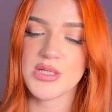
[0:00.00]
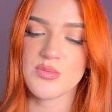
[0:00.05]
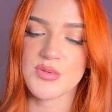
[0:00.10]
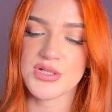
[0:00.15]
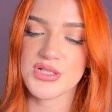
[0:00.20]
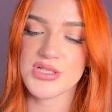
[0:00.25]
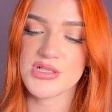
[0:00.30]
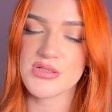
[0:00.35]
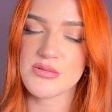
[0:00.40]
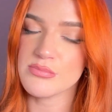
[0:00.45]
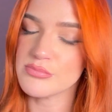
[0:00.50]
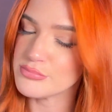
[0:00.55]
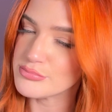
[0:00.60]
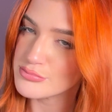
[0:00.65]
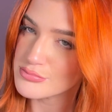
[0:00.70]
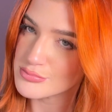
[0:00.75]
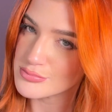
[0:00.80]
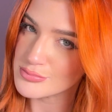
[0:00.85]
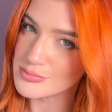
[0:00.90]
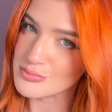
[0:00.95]
which
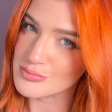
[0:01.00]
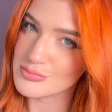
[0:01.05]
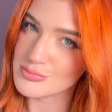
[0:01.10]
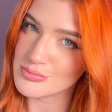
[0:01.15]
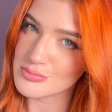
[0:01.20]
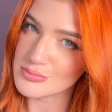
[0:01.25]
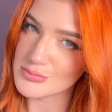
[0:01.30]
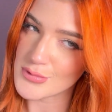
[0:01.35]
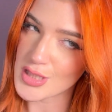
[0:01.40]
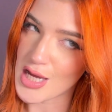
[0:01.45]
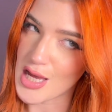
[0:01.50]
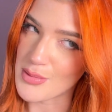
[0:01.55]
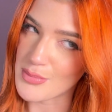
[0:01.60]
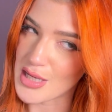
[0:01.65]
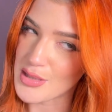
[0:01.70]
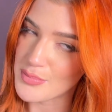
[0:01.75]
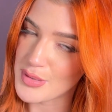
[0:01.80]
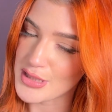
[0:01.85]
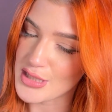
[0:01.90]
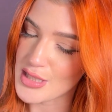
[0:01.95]
I
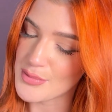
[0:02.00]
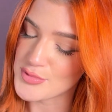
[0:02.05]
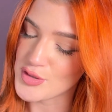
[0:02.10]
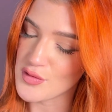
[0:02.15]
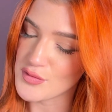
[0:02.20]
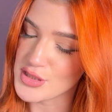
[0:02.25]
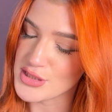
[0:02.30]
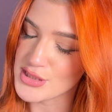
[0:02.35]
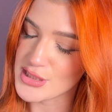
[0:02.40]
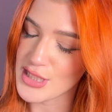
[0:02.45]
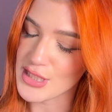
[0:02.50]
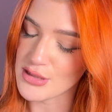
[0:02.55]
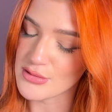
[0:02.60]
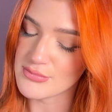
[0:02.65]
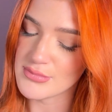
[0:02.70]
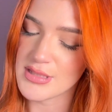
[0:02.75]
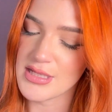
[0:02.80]
might pick up during the sale.